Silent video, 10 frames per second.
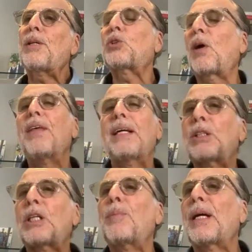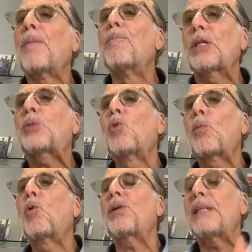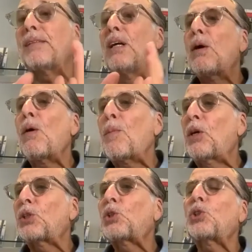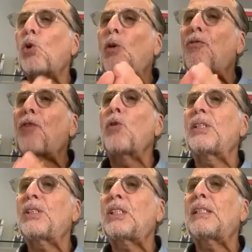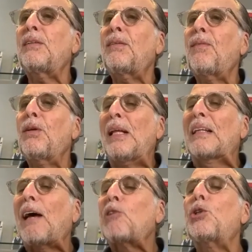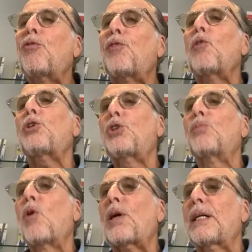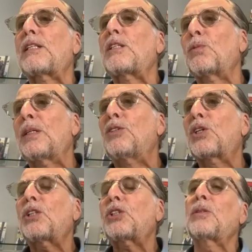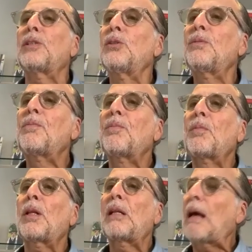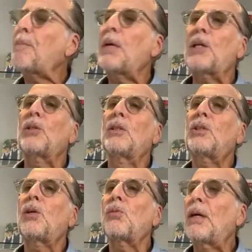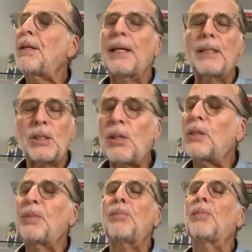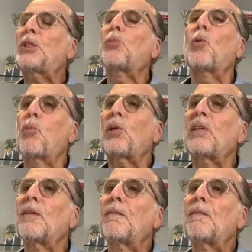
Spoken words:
So I think it's going to become much more important, and because it's also it allows you to focus your marketing and your customer a lot better. So I think it's going to be much more important.